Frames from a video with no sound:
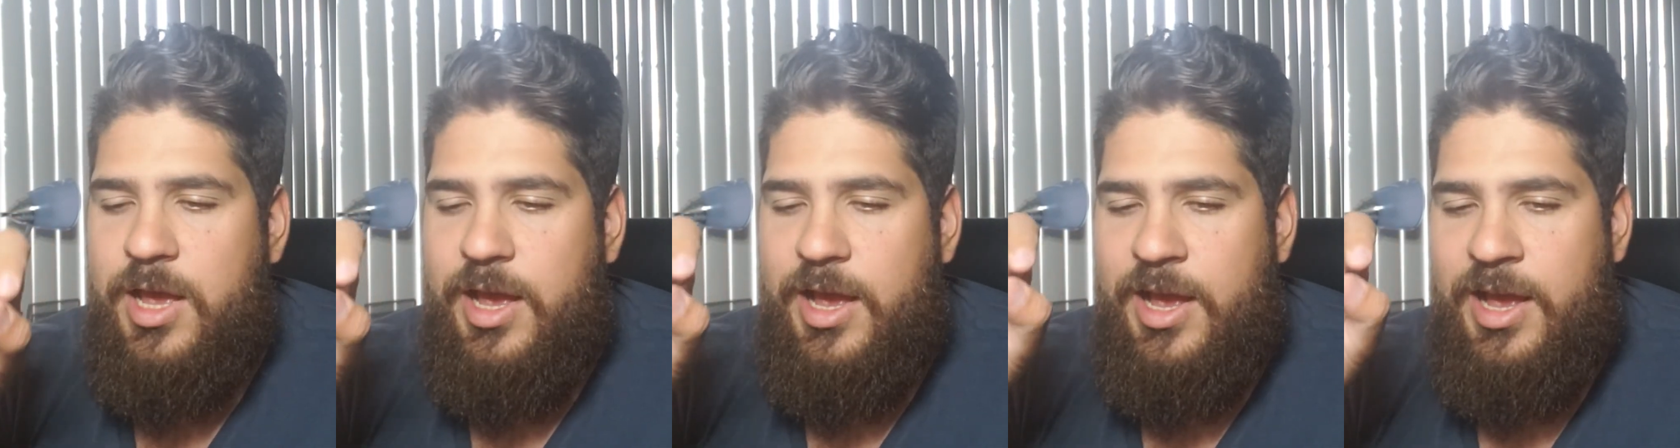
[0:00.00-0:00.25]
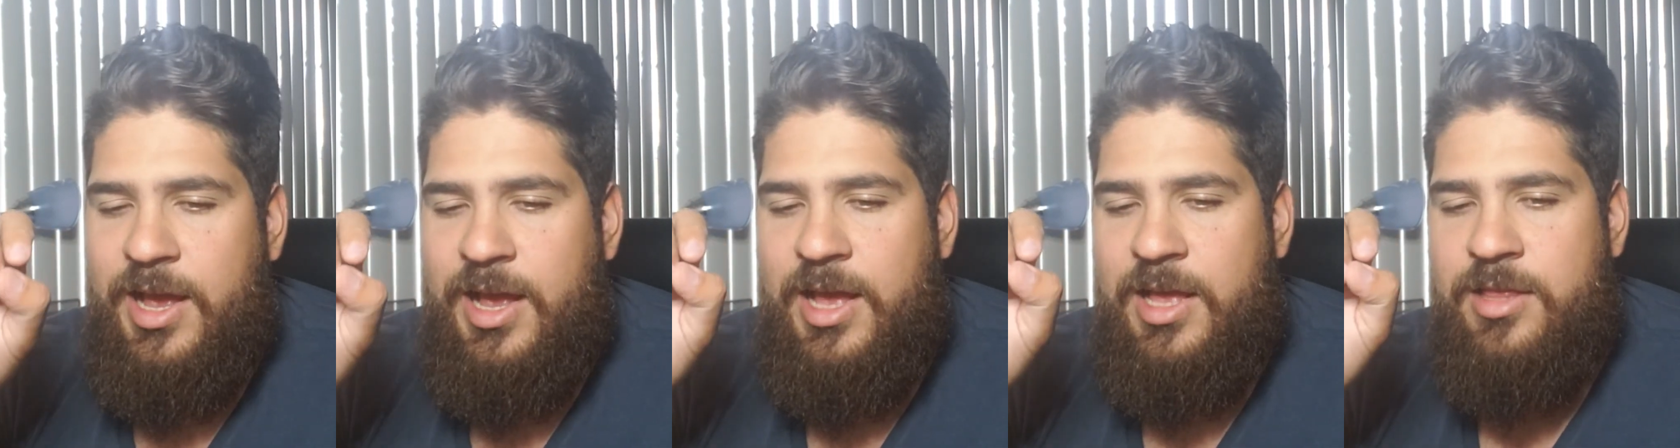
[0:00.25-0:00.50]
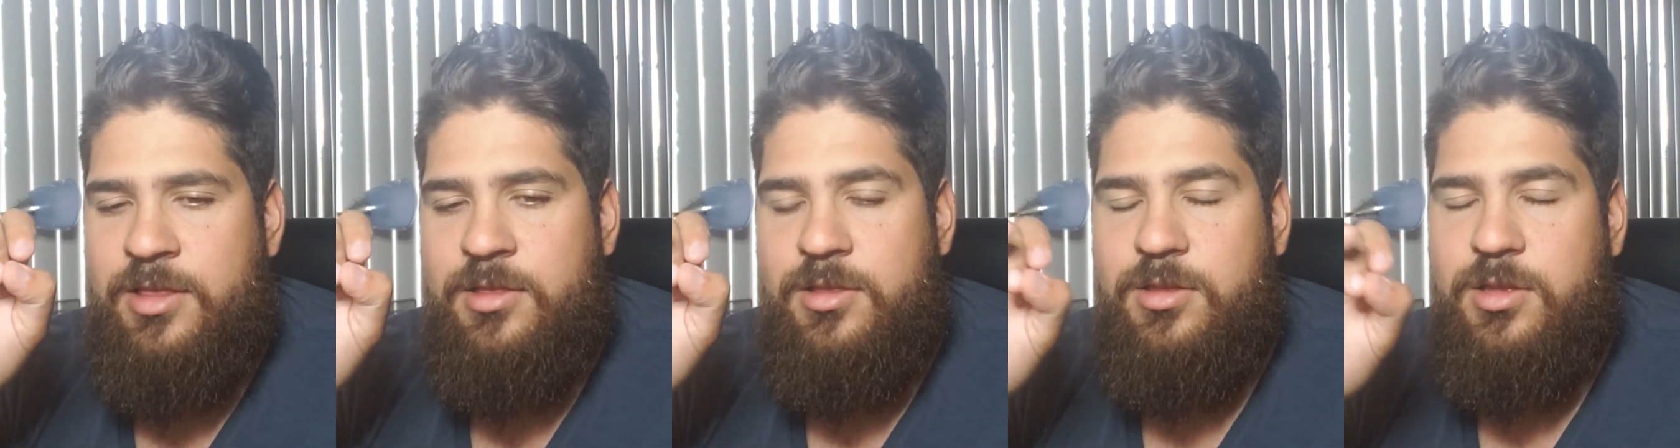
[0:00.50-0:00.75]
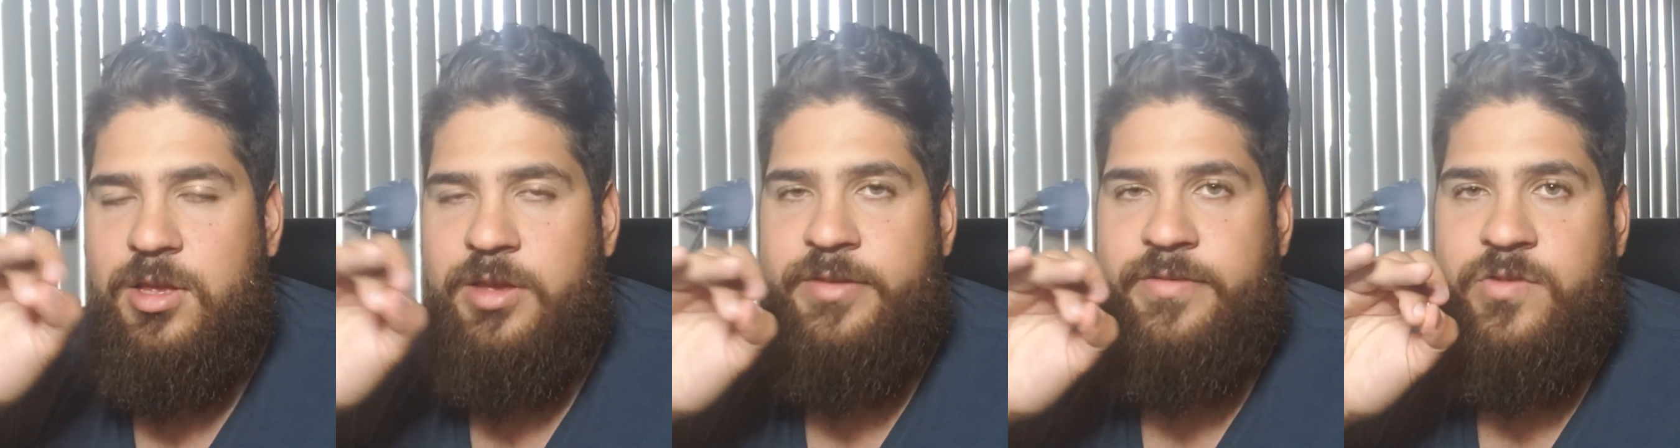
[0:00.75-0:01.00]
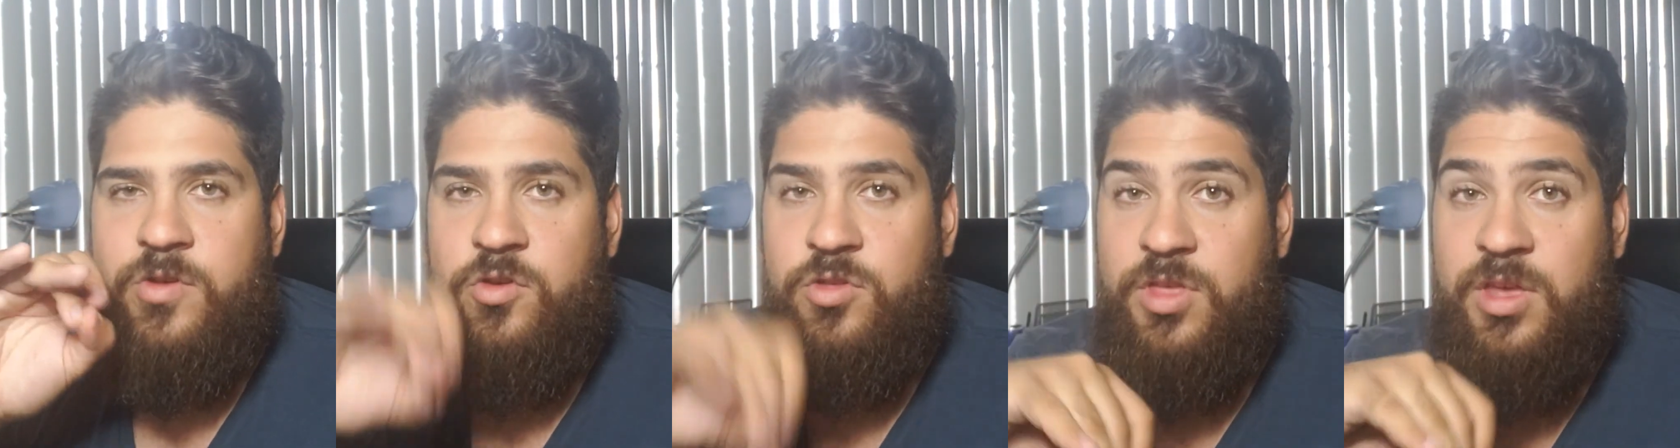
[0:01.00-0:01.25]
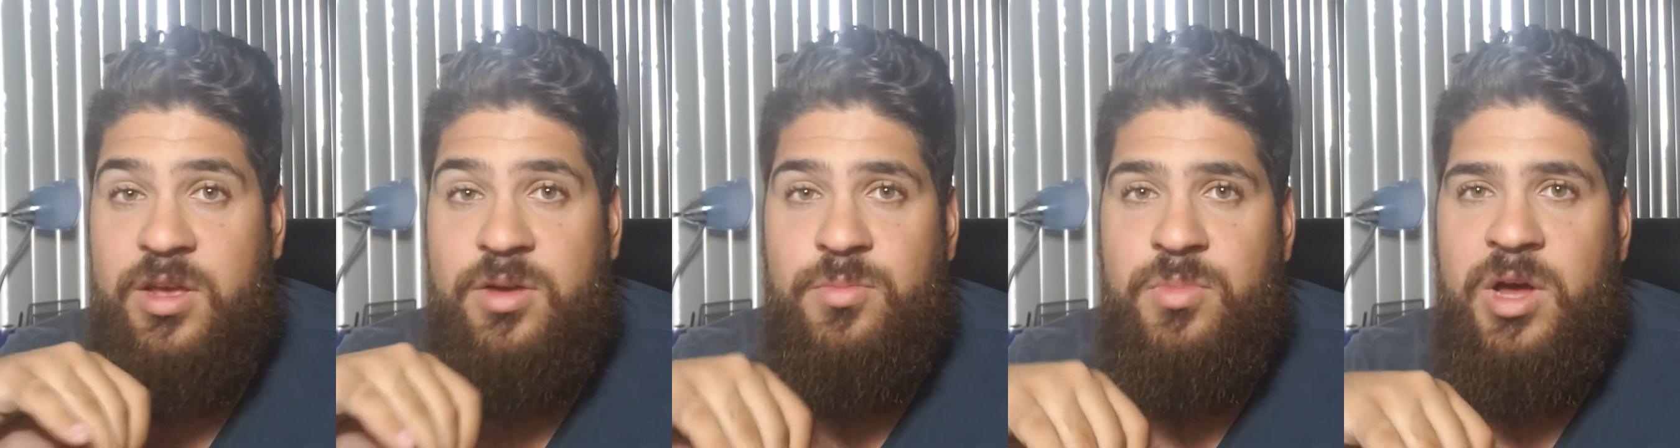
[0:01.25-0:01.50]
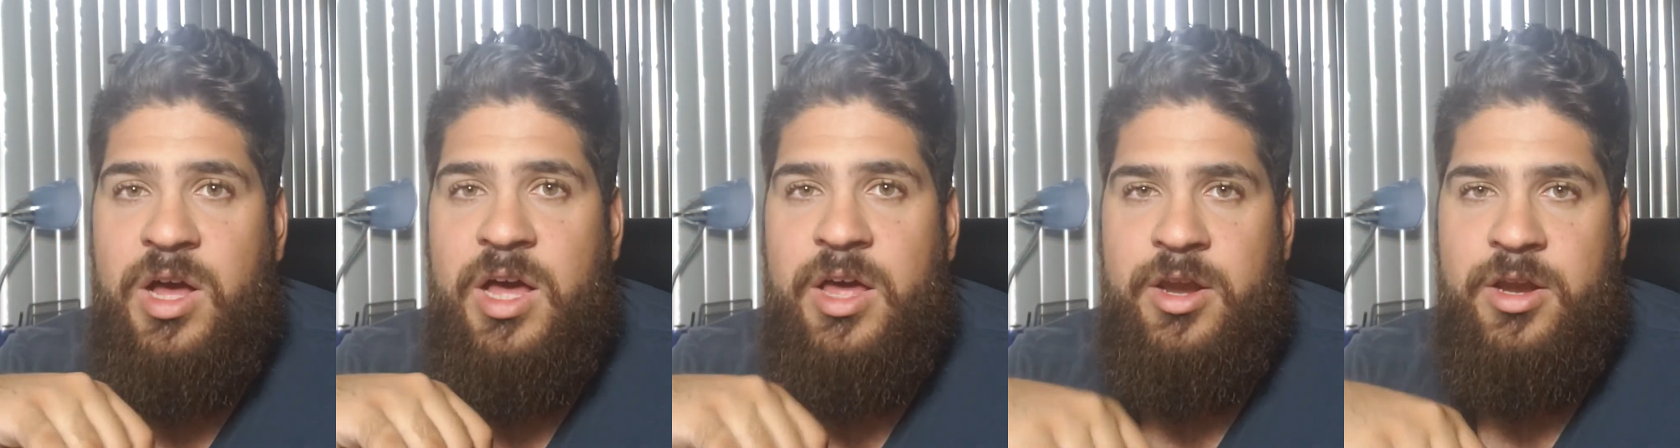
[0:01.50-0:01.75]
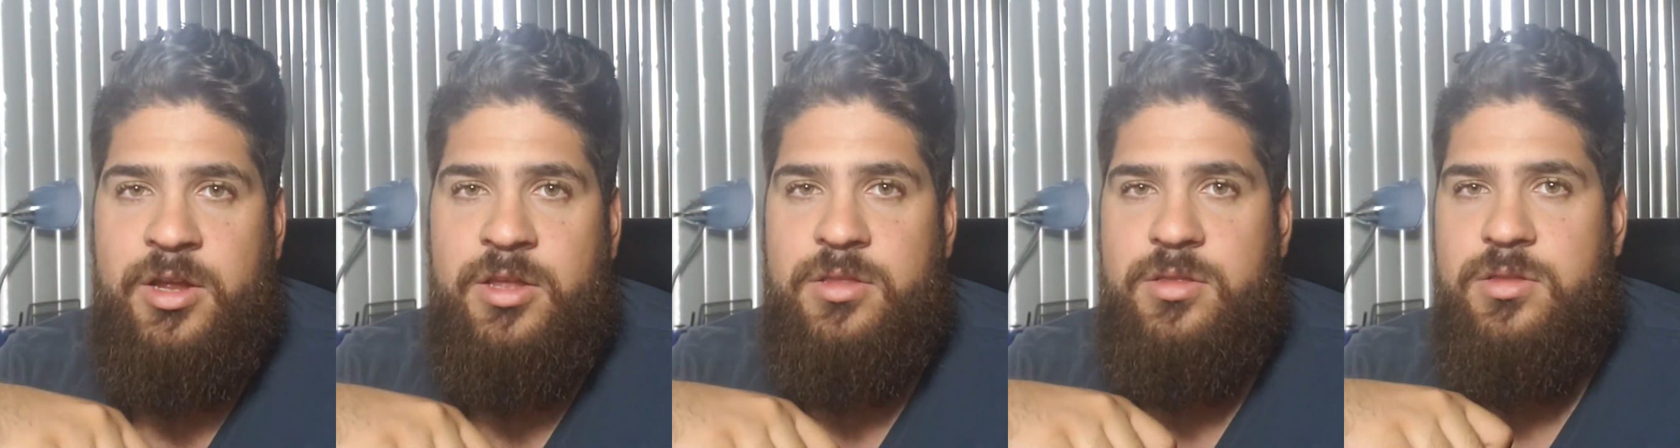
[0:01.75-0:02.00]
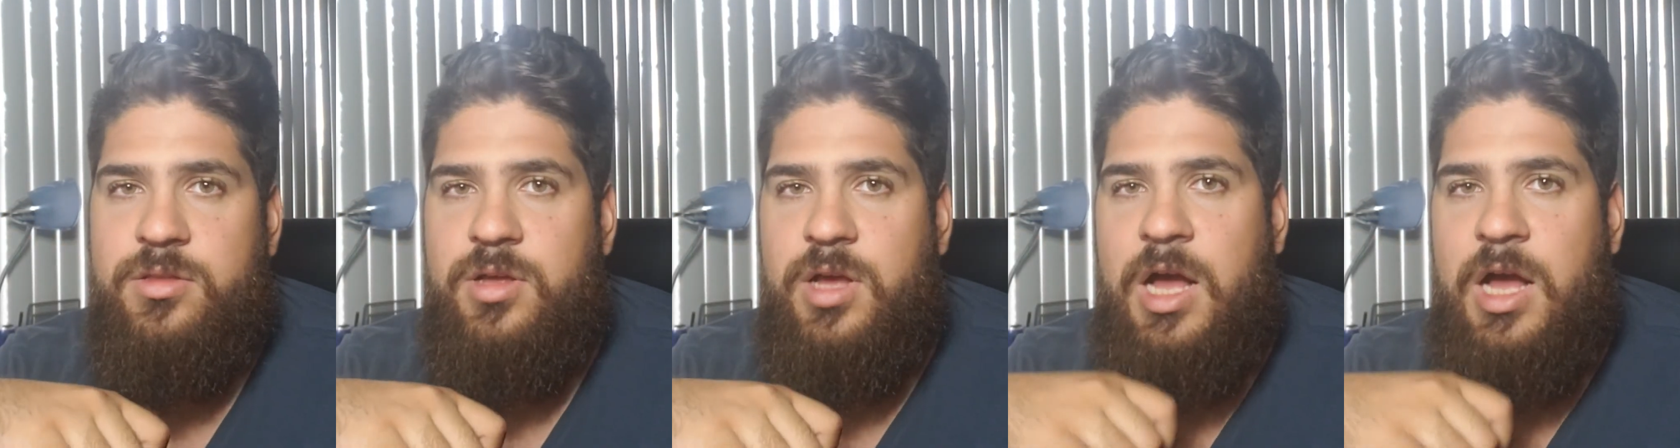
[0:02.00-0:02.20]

And if you think about it,